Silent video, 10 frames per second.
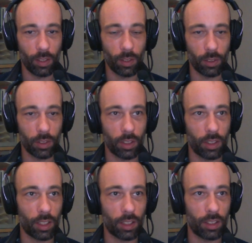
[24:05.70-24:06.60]
your
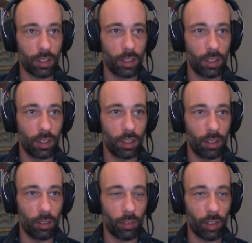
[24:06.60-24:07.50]
success
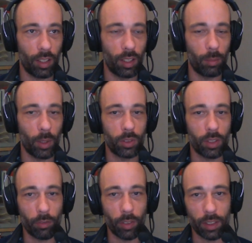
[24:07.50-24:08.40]
via the most
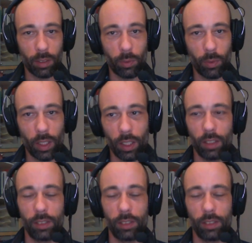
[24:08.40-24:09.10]
effective way.